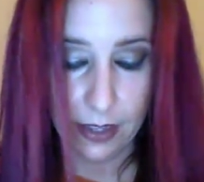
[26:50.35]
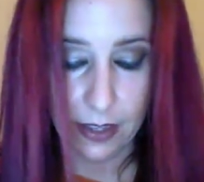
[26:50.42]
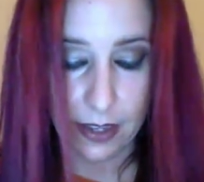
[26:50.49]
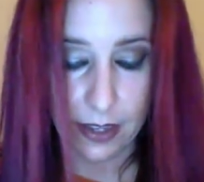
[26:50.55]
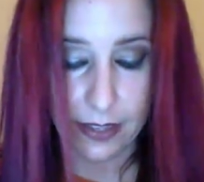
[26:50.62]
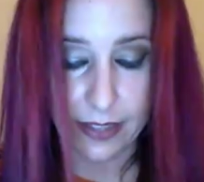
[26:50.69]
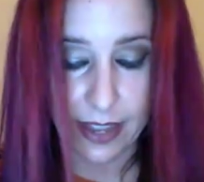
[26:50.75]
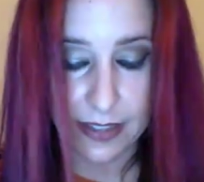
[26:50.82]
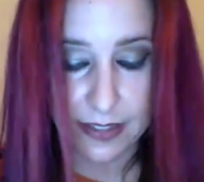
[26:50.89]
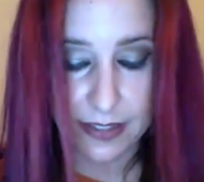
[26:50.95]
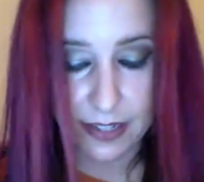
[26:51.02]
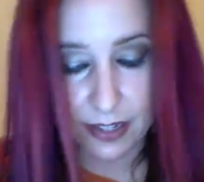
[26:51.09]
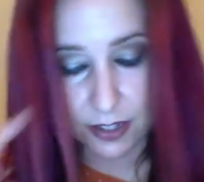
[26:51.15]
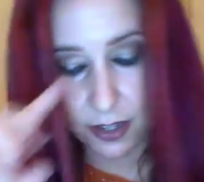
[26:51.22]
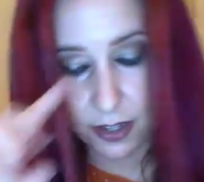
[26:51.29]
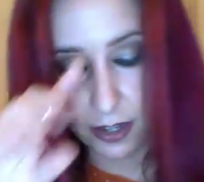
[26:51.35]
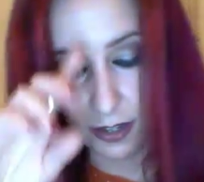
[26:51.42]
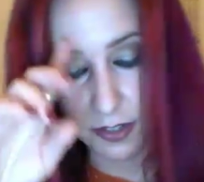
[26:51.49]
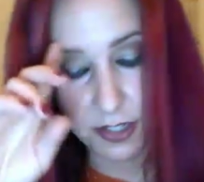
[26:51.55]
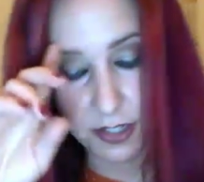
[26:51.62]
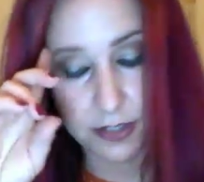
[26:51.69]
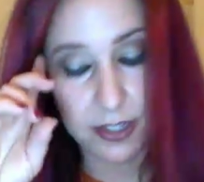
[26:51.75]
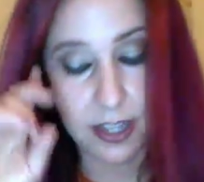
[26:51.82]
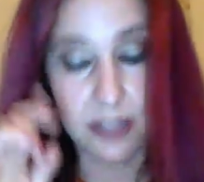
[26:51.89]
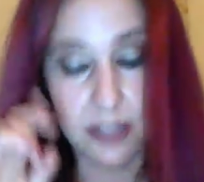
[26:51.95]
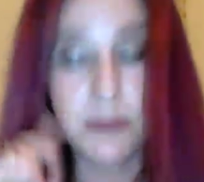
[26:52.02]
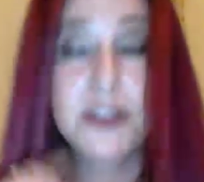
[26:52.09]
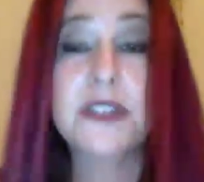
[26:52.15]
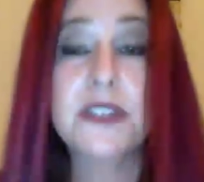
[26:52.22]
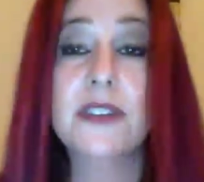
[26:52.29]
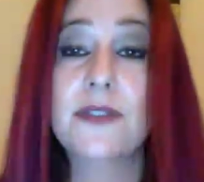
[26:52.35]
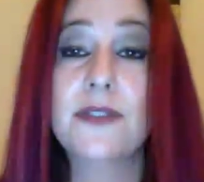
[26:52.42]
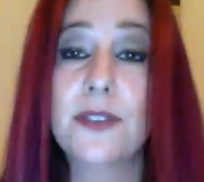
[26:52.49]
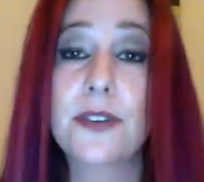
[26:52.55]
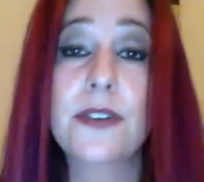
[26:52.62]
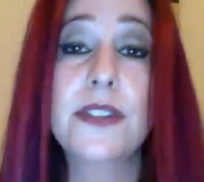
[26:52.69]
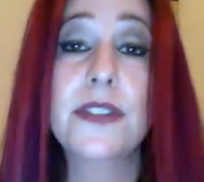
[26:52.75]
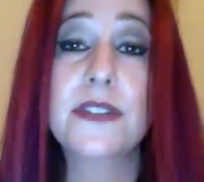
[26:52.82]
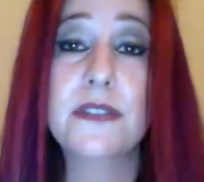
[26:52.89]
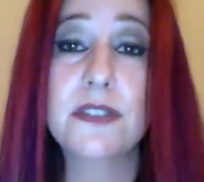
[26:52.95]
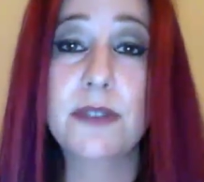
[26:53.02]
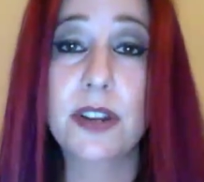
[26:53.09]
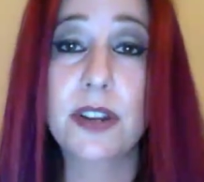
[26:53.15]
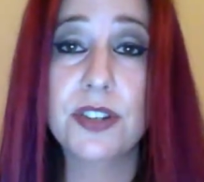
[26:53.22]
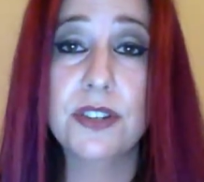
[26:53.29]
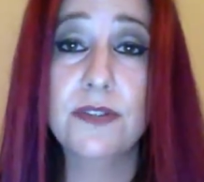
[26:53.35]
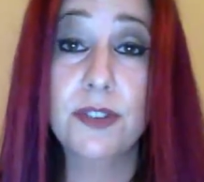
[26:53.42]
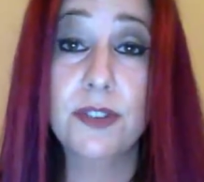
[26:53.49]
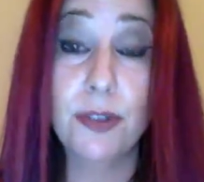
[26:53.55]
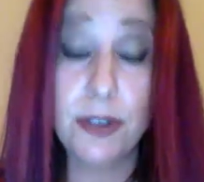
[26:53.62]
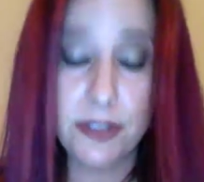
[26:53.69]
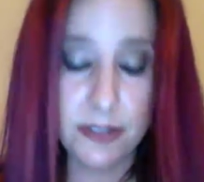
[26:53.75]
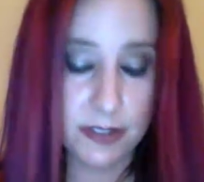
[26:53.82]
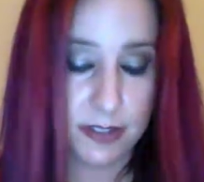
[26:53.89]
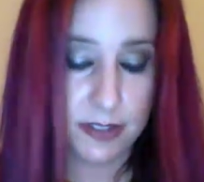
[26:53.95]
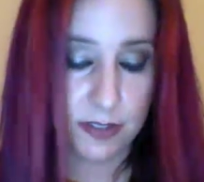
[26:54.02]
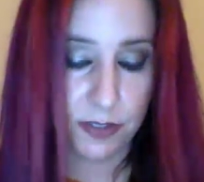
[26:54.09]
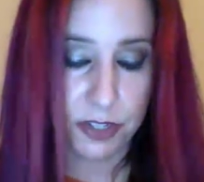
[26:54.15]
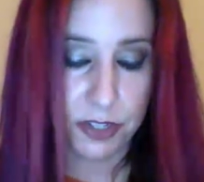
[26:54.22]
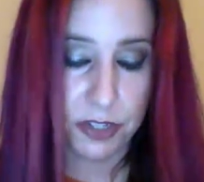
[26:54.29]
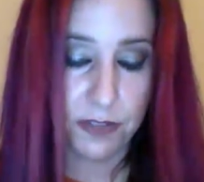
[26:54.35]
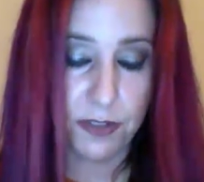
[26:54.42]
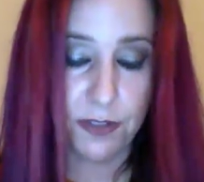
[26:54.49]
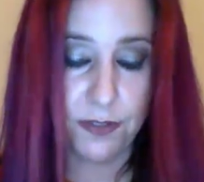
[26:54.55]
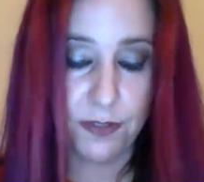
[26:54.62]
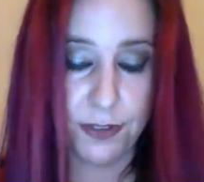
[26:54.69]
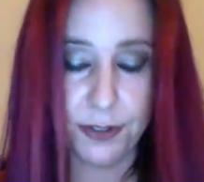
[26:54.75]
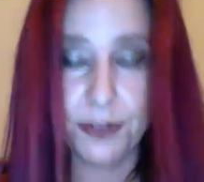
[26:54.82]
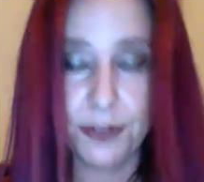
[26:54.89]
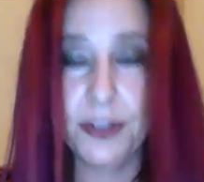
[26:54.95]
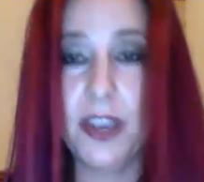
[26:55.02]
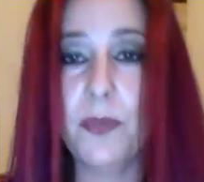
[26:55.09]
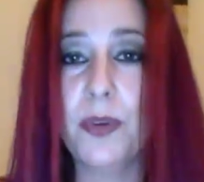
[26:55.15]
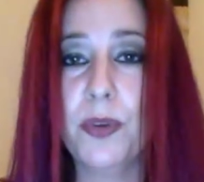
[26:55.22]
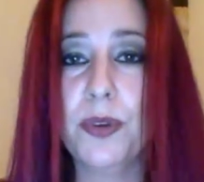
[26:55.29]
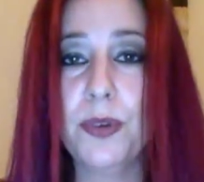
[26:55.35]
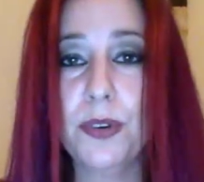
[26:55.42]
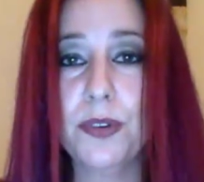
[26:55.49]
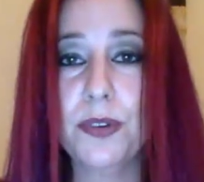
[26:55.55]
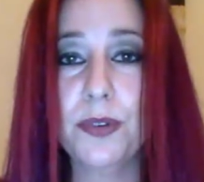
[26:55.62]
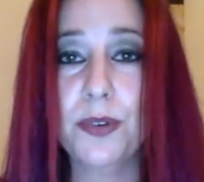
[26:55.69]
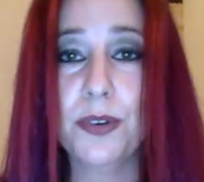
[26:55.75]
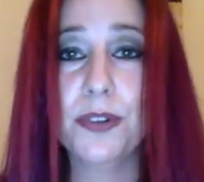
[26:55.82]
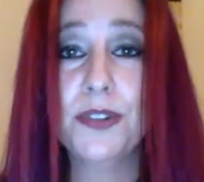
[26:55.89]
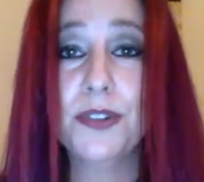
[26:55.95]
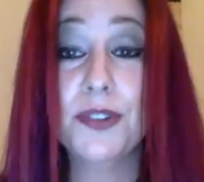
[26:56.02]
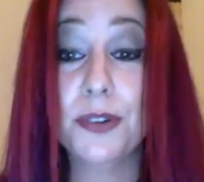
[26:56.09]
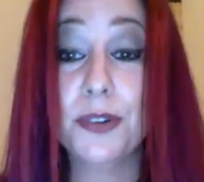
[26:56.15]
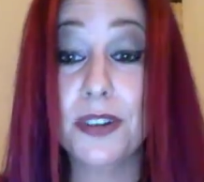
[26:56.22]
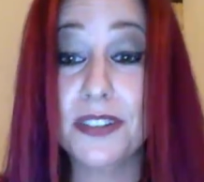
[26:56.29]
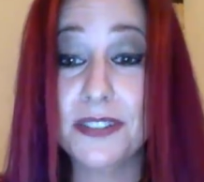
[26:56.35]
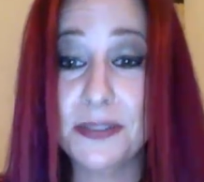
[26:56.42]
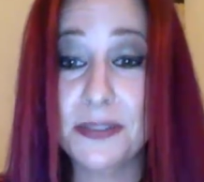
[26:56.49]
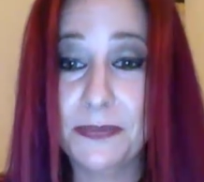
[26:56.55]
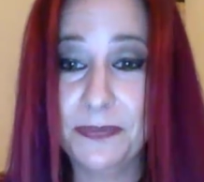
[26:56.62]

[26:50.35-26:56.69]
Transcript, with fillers: And last, I call to the element of earth. This is direction of north, and this is for you if you're Virgo, Capricorn, or Taurus.